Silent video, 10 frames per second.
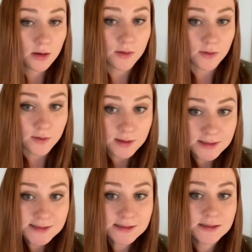
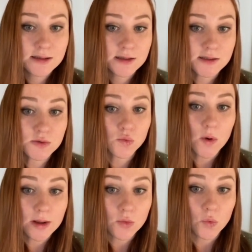This is
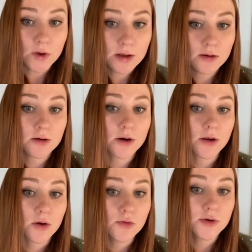when we are
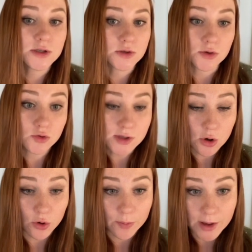going to use
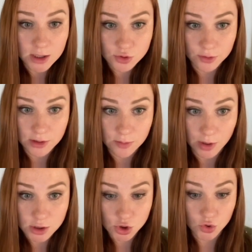our
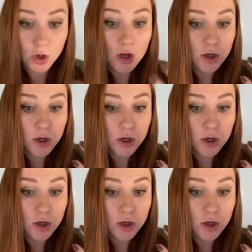patronymic to